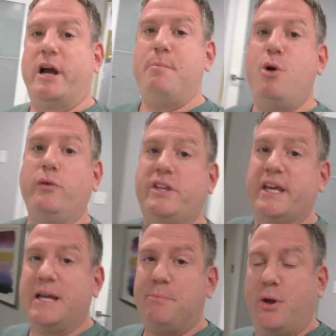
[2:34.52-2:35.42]
gonna move to
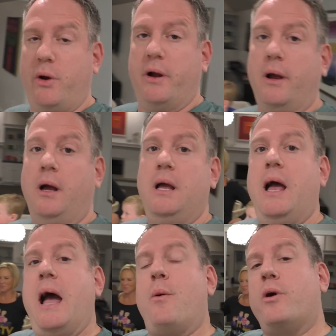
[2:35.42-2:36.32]
the computer
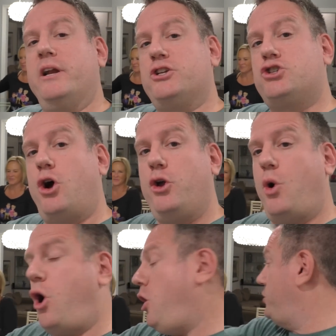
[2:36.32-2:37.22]
and we're gonna show
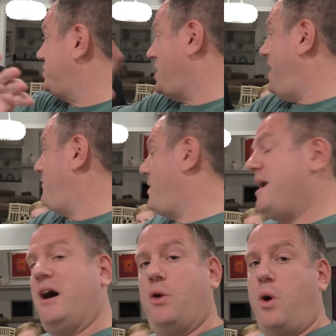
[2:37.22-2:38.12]
you all the software
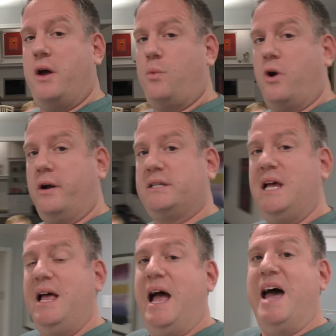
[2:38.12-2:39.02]
and how the wand works.
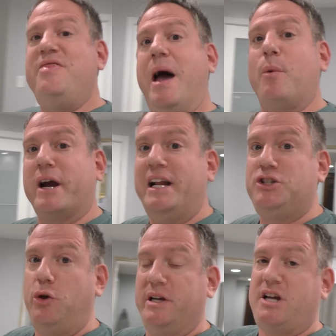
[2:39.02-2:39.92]
And then we're gonna
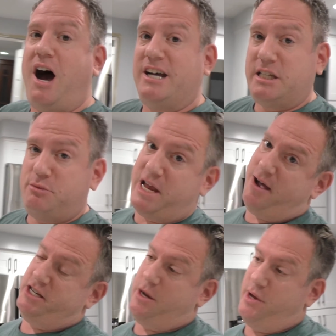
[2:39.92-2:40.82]
do this awesome
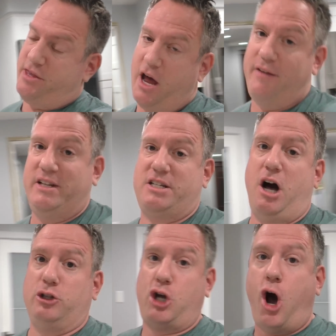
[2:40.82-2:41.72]
challenge that we thought of. It's
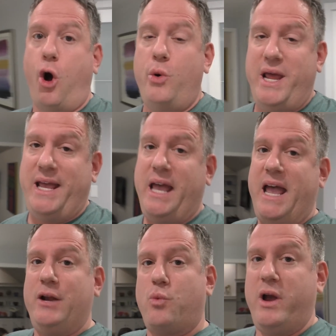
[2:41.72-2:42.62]
called Coding
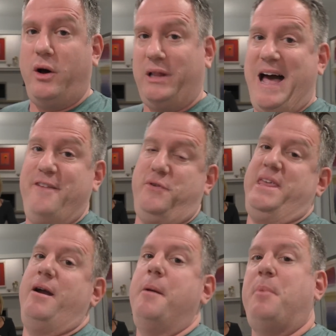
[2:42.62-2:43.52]
in Real Life with
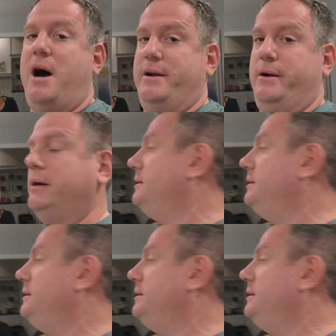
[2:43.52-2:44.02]
Harry Potter.